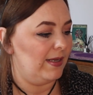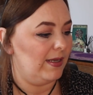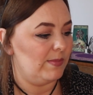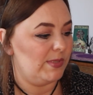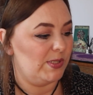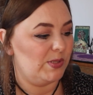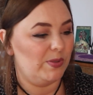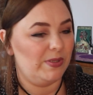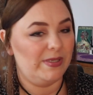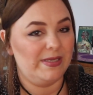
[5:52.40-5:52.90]

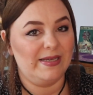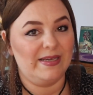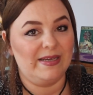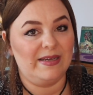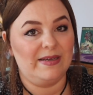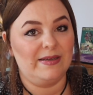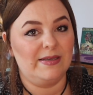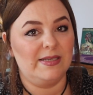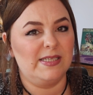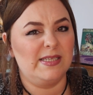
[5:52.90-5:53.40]
So
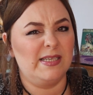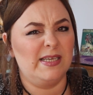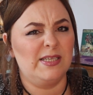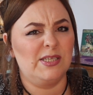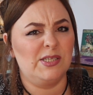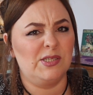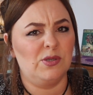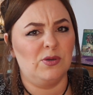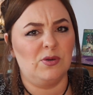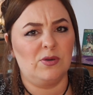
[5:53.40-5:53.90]
yeah, it
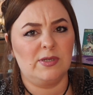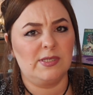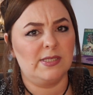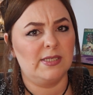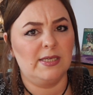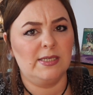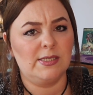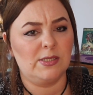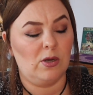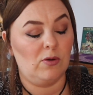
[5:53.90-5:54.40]
sucks.
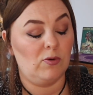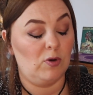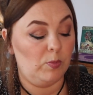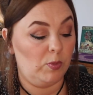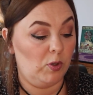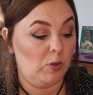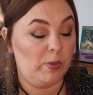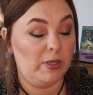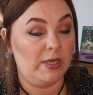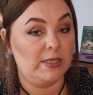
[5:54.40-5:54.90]
It's
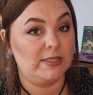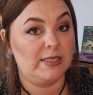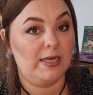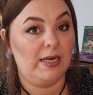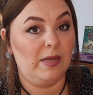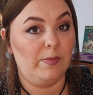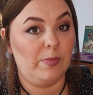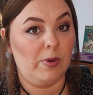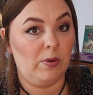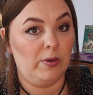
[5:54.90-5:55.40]
horrible, but I'll tell
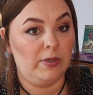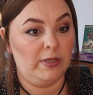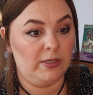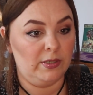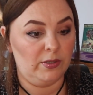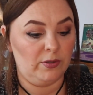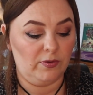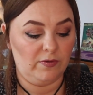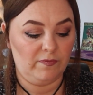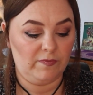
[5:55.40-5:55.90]
you about it in
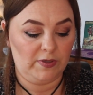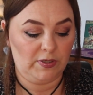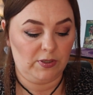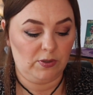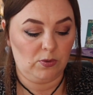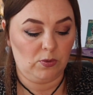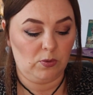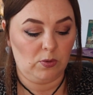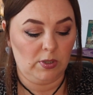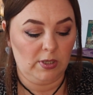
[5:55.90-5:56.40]
another
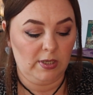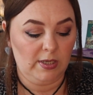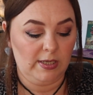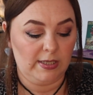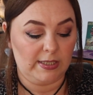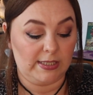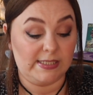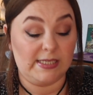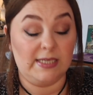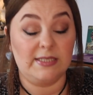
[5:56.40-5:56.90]
video.
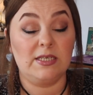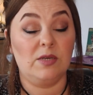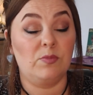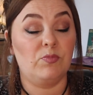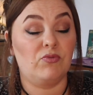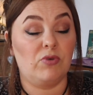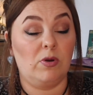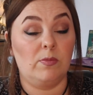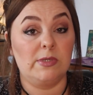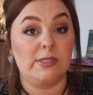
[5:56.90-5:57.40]
Because I did
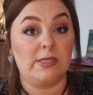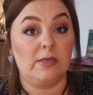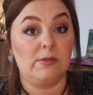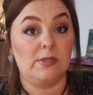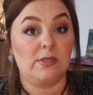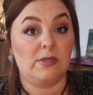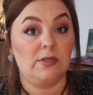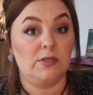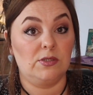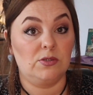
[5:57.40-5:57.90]
promise I was
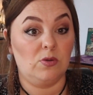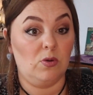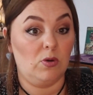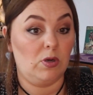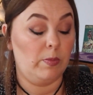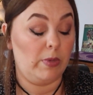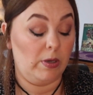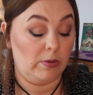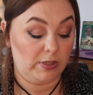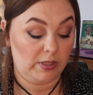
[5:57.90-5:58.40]
going to talk
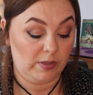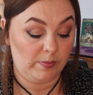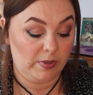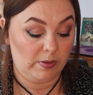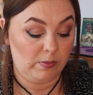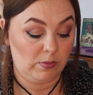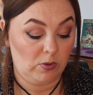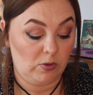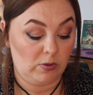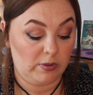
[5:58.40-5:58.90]
about it a
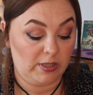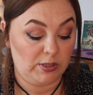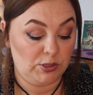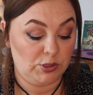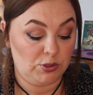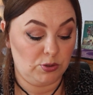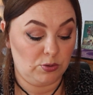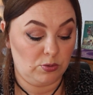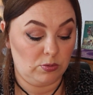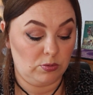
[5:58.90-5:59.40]
bit more, and I
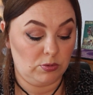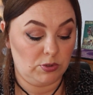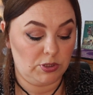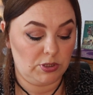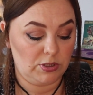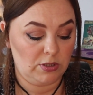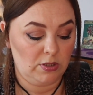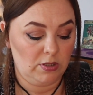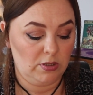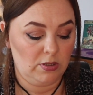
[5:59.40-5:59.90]

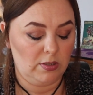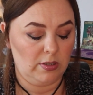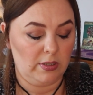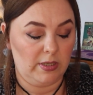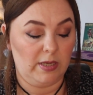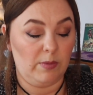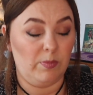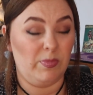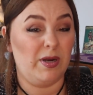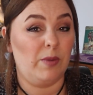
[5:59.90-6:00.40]
don't.
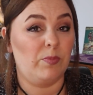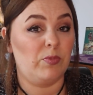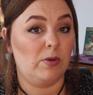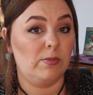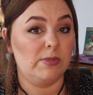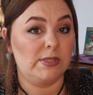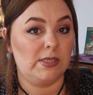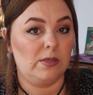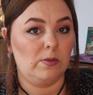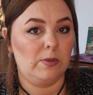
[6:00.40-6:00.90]
But I
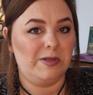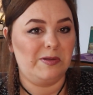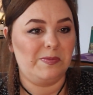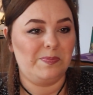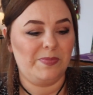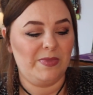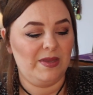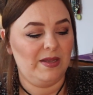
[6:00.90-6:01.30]
promise I will.